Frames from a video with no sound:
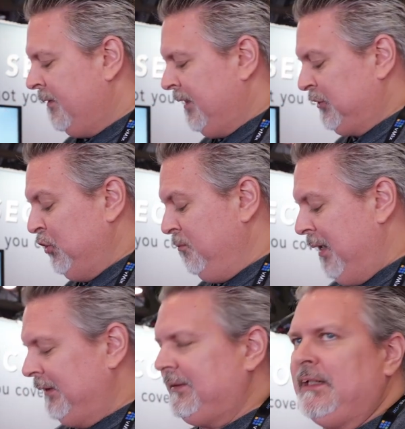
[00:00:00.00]
The Accsoon
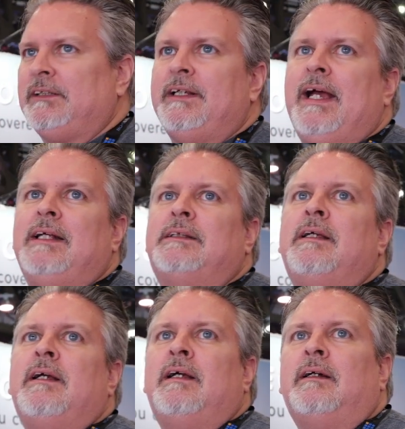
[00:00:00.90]
box actually has
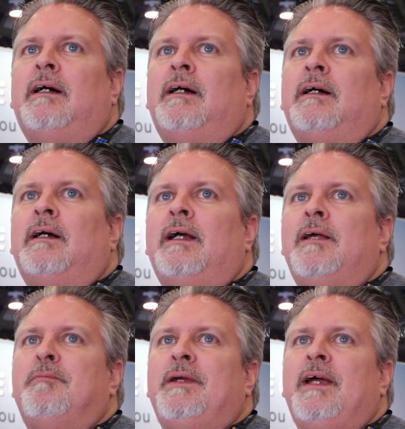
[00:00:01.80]

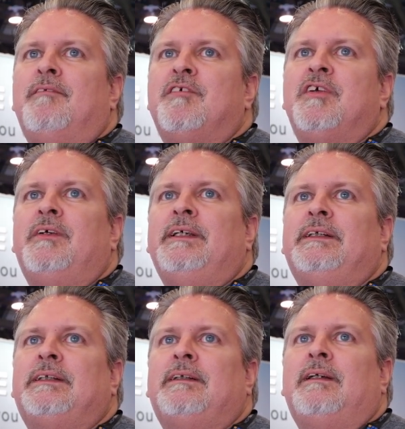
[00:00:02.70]
NPF
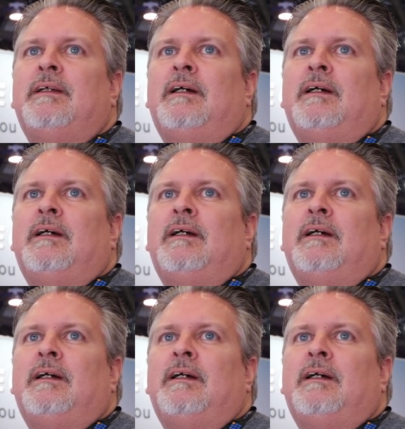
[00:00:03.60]
series,